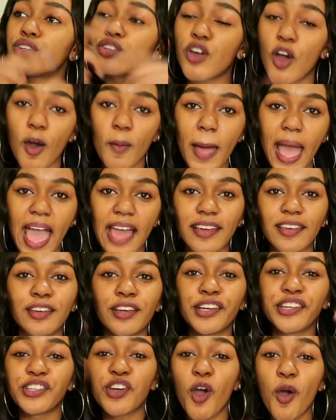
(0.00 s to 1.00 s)
go back,
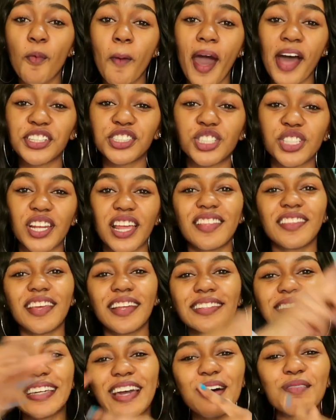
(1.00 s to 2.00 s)
go watch it, and
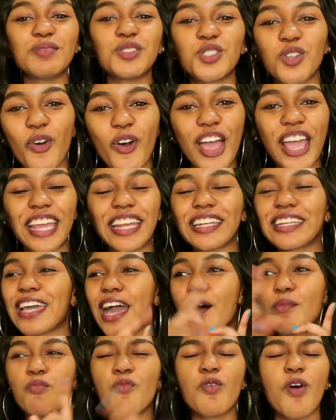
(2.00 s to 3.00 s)
then come join,
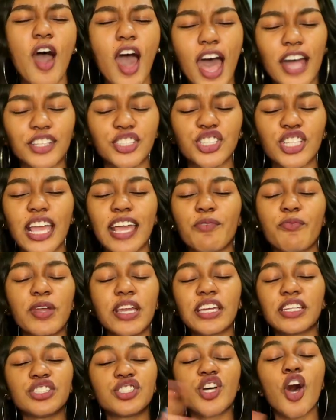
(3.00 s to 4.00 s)
come watch, and
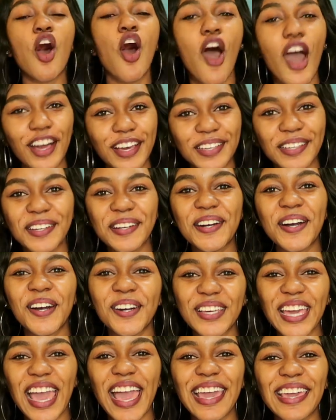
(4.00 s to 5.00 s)
we can talk,
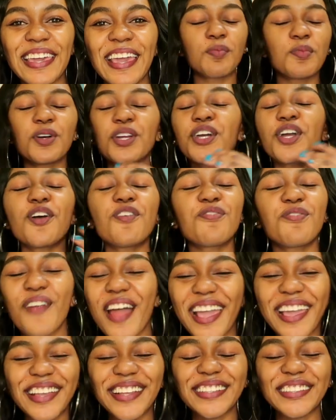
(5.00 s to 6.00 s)
okay? So I'm gonna go
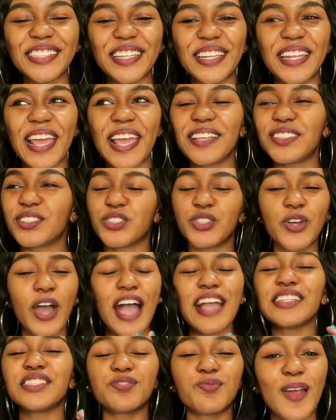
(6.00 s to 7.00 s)
right into this. You
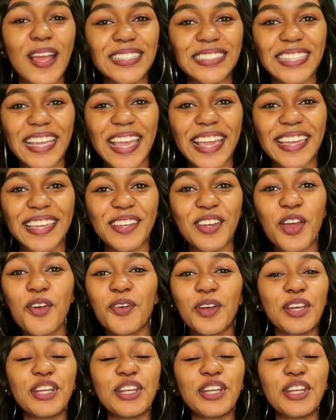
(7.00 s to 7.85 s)
guys ready?